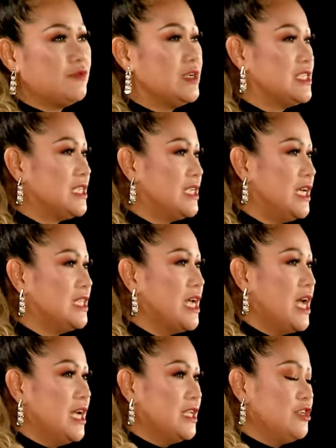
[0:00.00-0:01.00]
resonate,
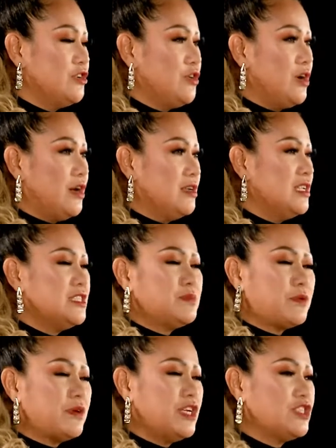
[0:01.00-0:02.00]
you know, an
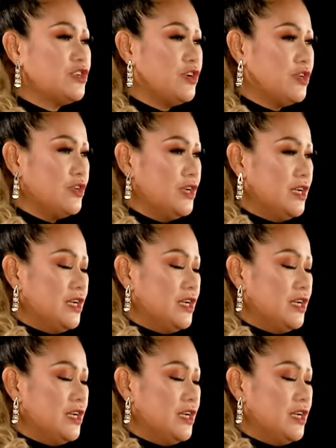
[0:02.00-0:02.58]
inspiration